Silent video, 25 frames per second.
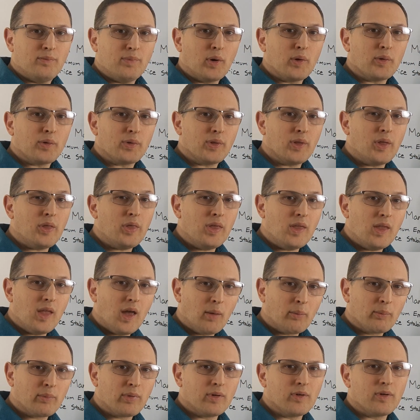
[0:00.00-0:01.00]
Both the
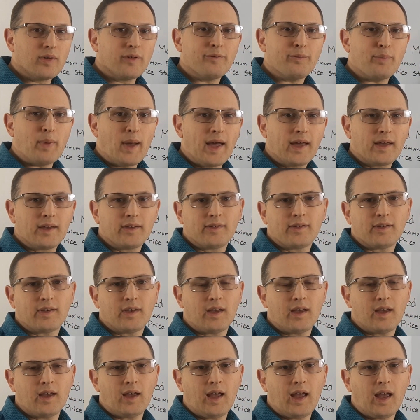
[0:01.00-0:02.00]
number of
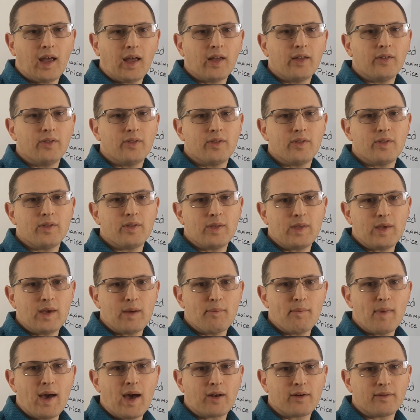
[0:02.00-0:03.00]
banks and the
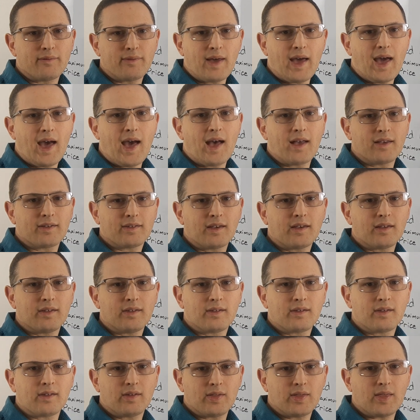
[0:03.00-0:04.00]
amount of
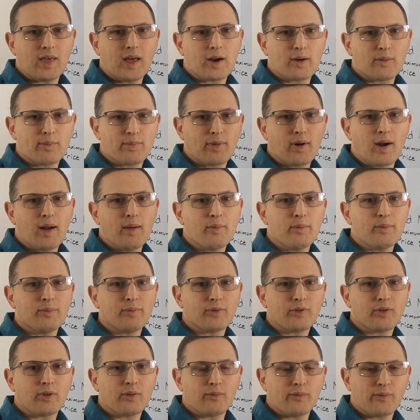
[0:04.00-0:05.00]
assets that are
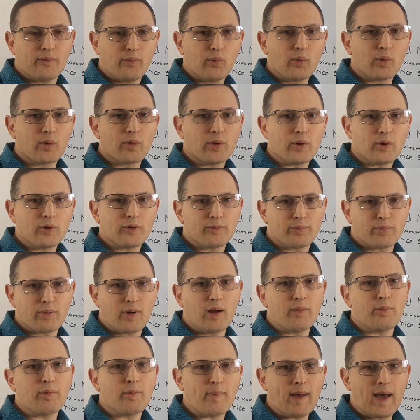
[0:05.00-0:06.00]
problems for those
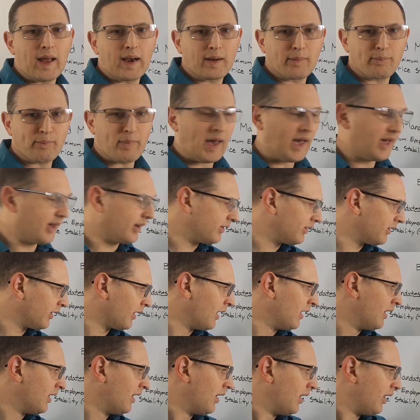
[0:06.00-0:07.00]
problematic banks,
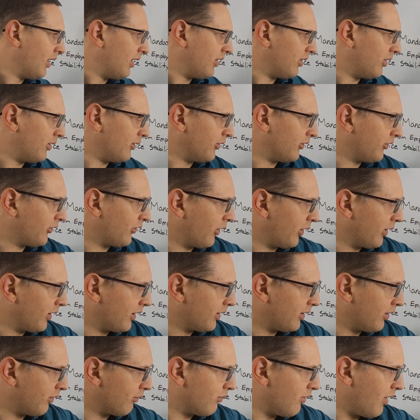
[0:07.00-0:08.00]
they're
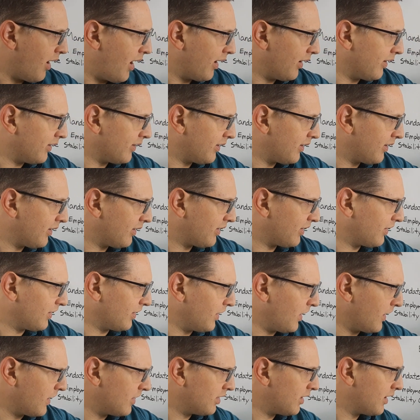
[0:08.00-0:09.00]
starting to rise
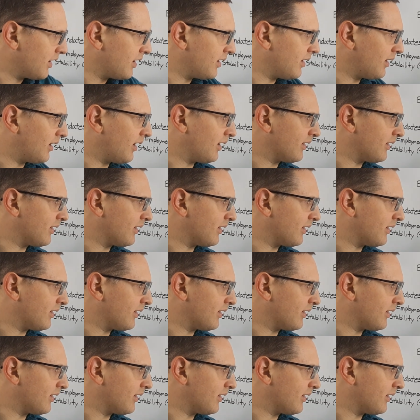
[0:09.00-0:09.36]
slightly.